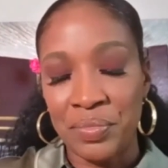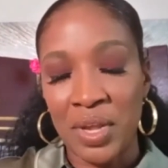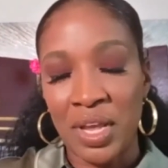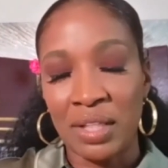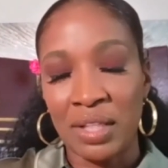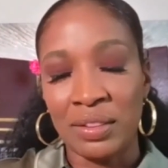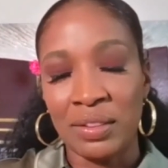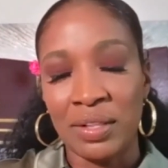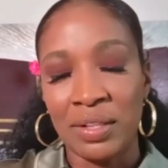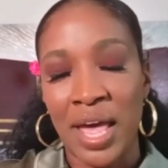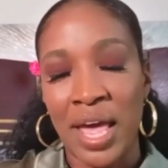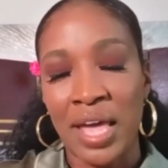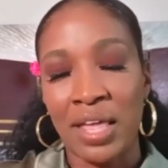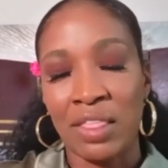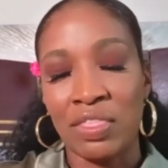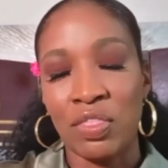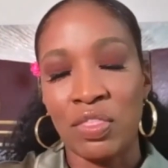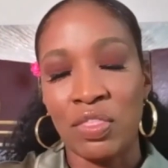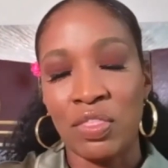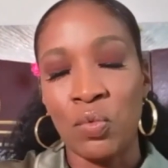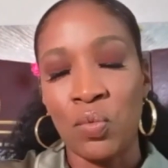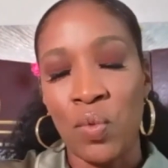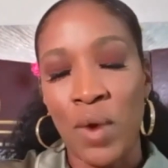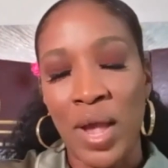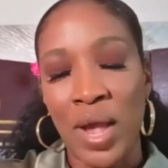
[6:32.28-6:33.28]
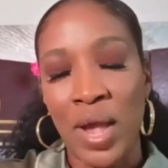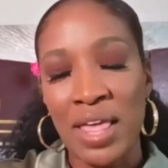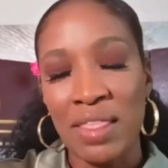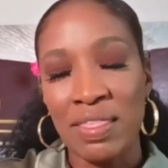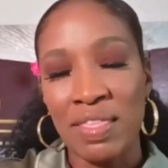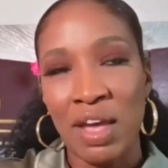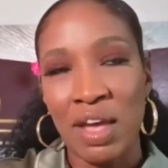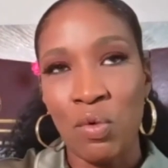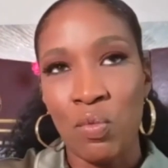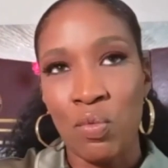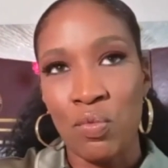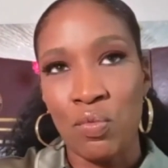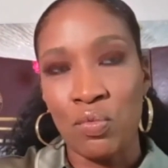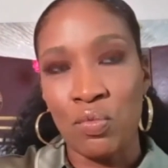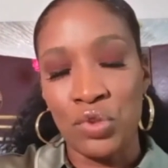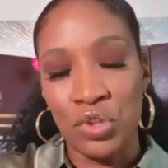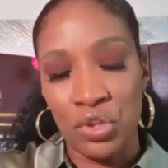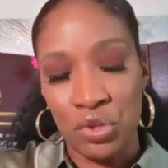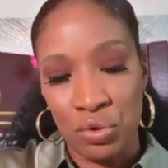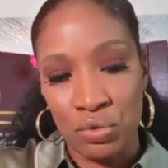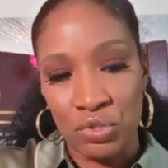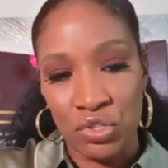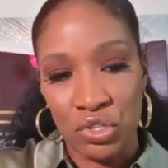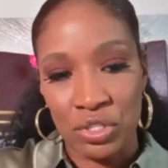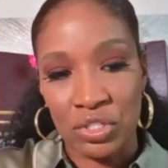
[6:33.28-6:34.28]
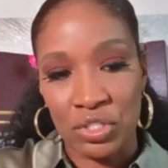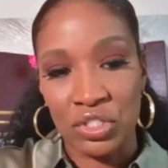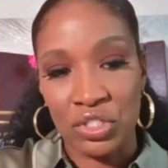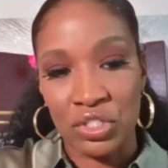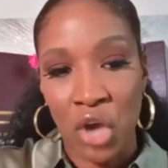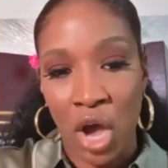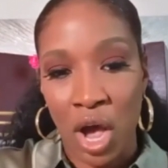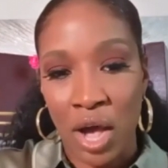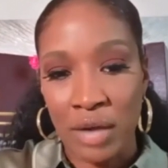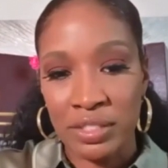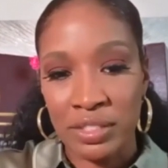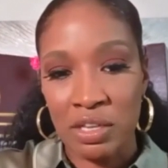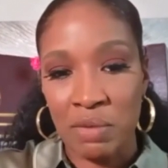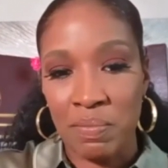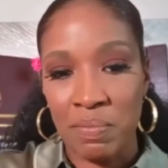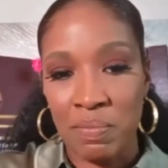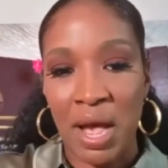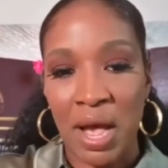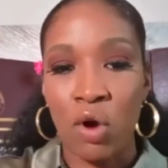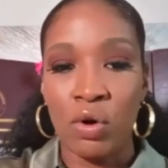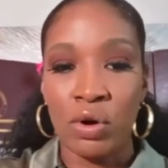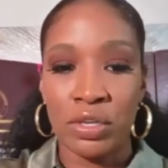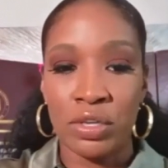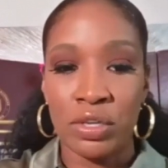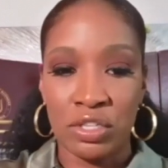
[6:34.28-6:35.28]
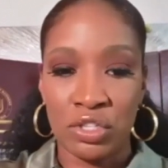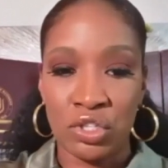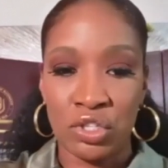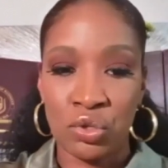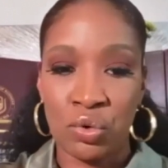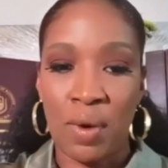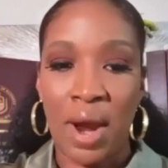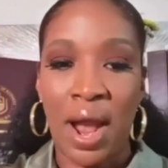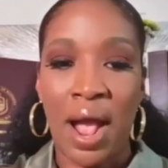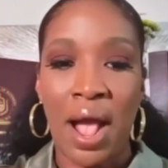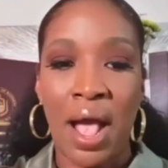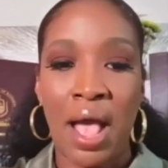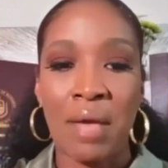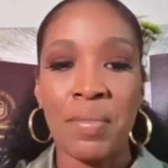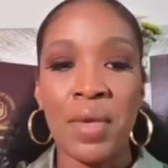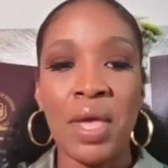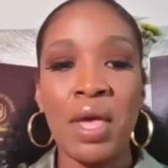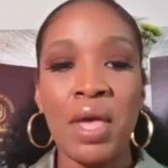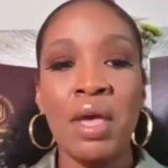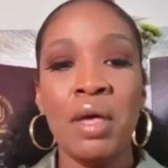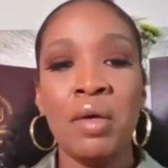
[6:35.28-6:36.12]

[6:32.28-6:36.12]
like the way that you just talked about or described